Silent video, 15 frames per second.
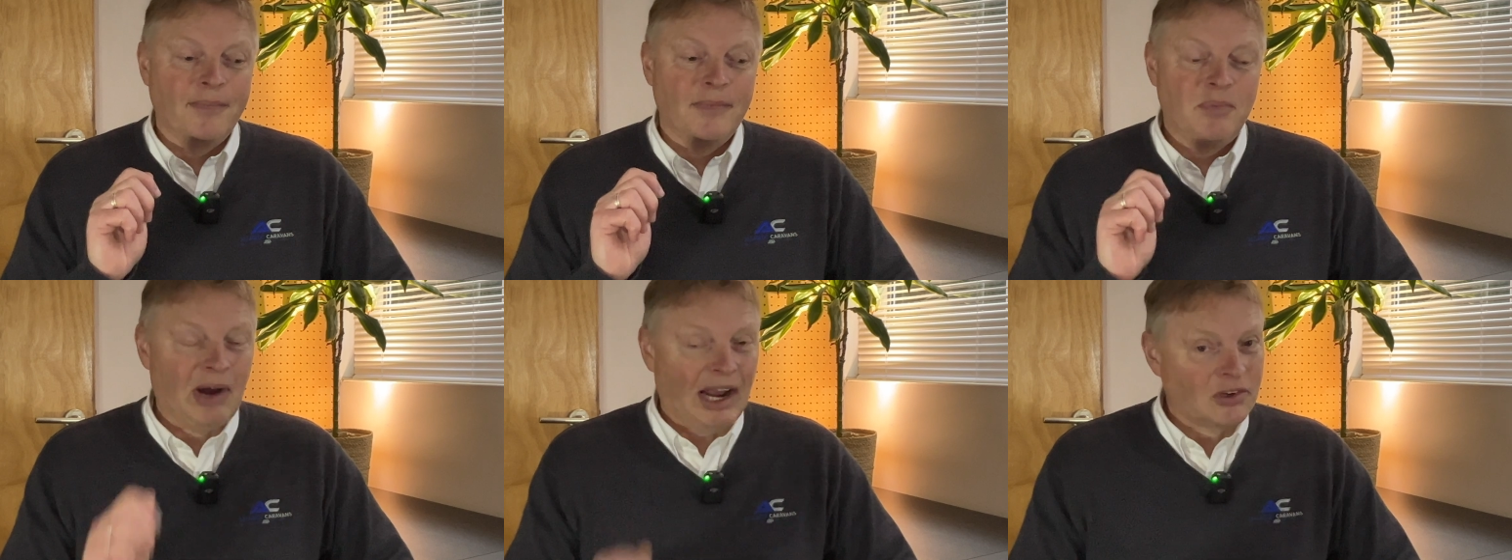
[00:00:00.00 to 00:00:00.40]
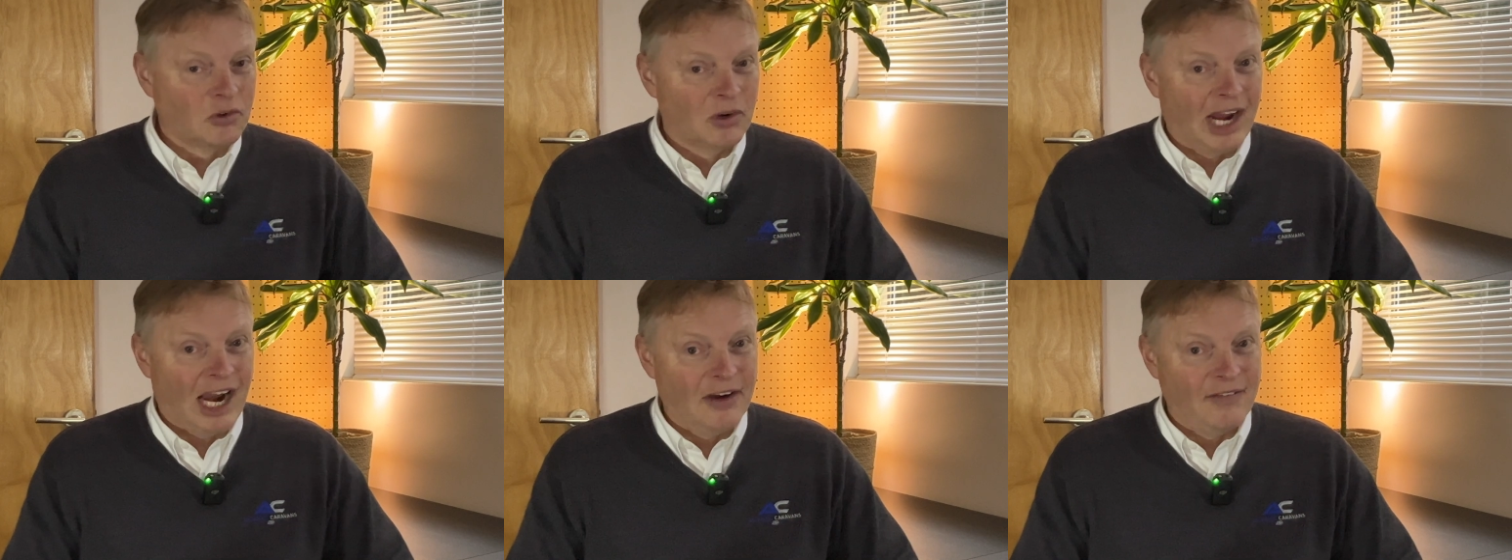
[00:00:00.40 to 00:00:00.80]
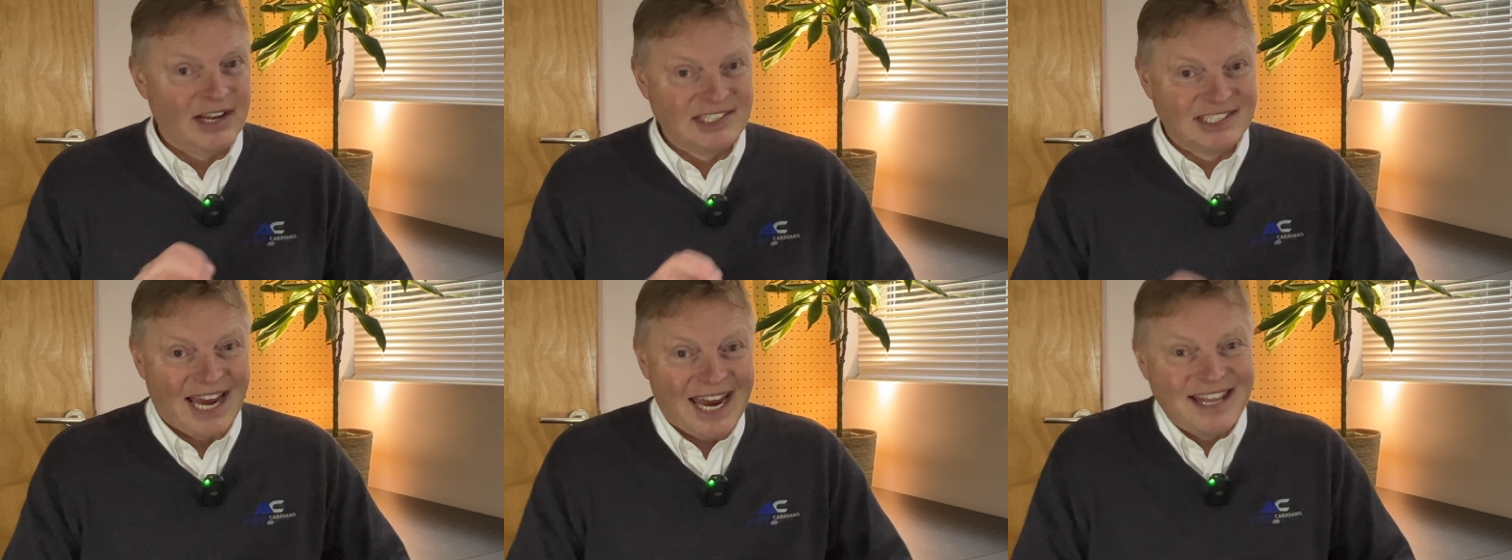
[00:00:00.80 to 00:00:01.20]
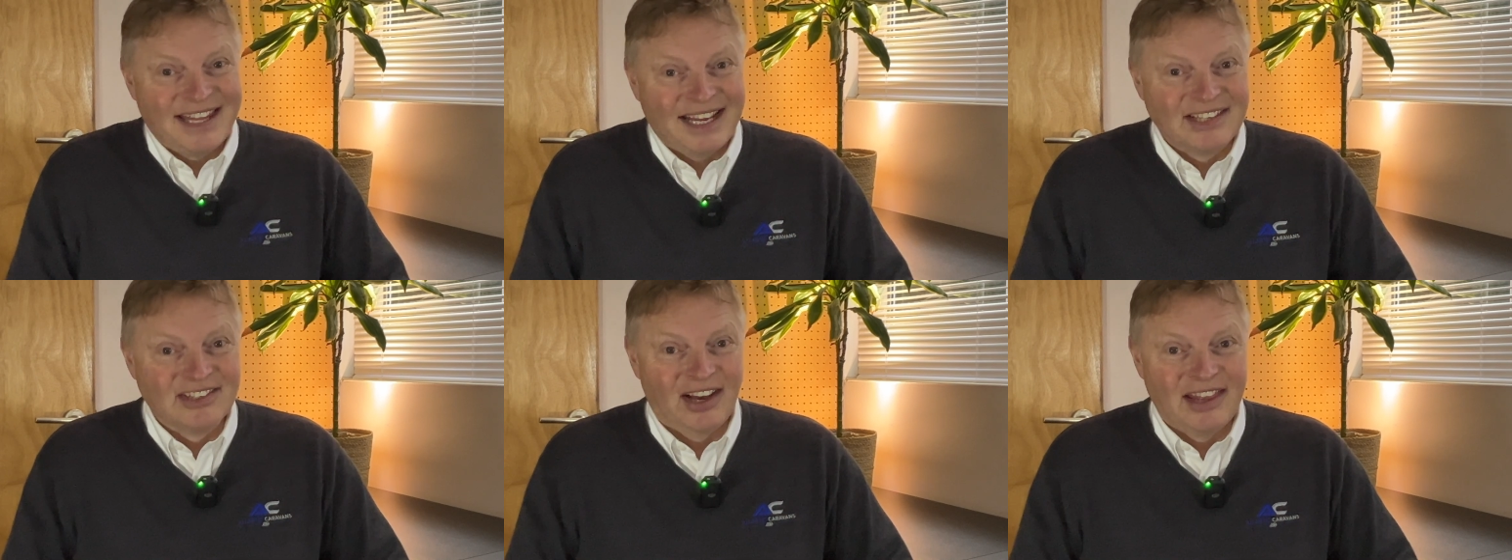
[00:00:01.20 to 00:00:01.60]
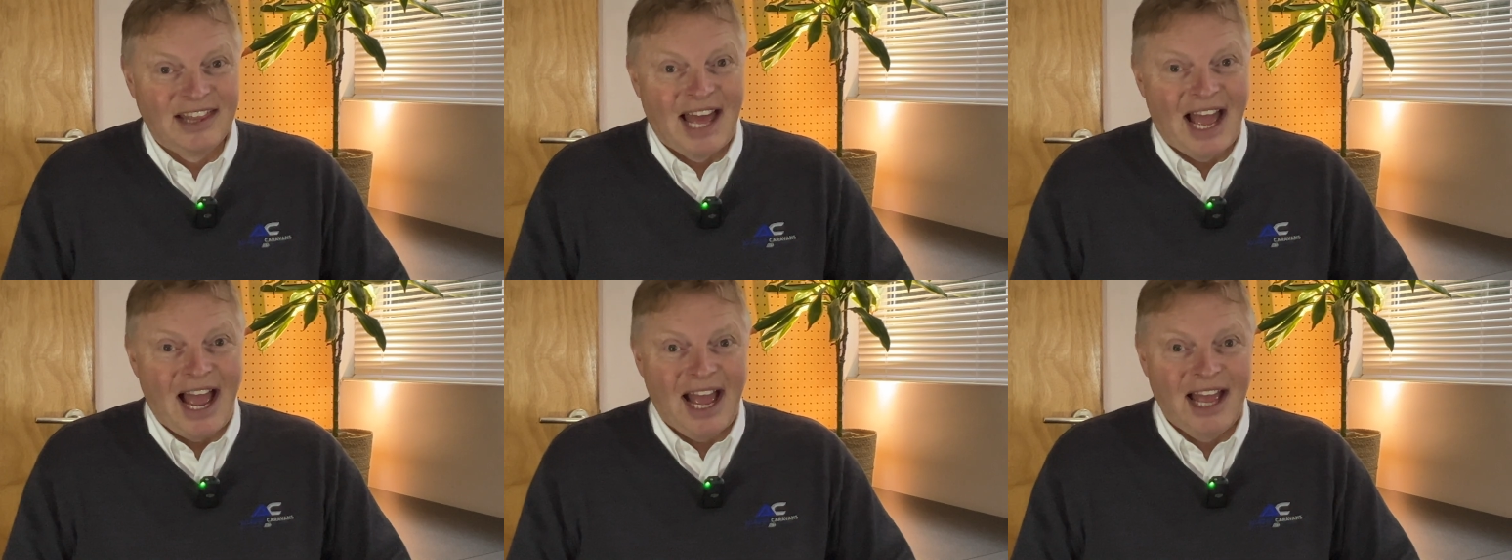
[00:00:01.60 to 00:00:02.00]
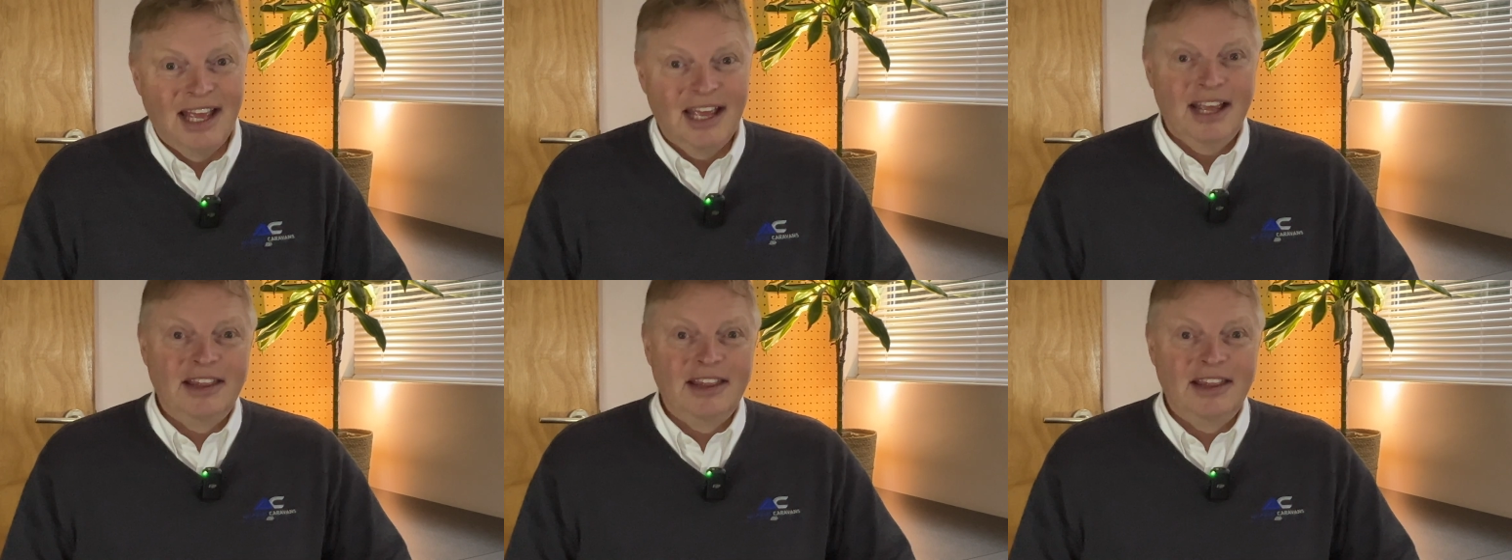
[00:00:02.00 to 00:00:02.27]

Practical Caravan saying things like that,